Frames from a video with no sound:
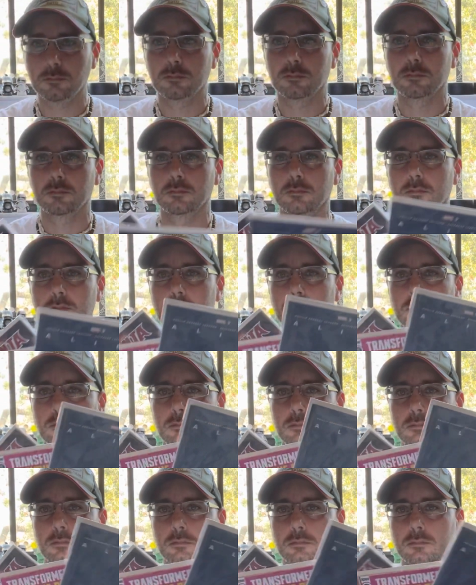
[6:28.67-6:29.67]

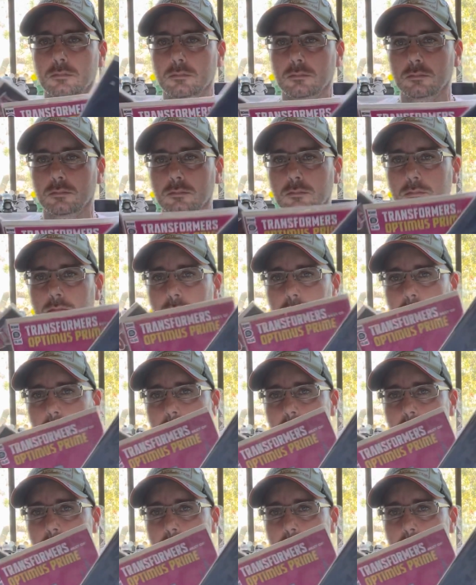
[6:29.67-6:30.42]
(silence)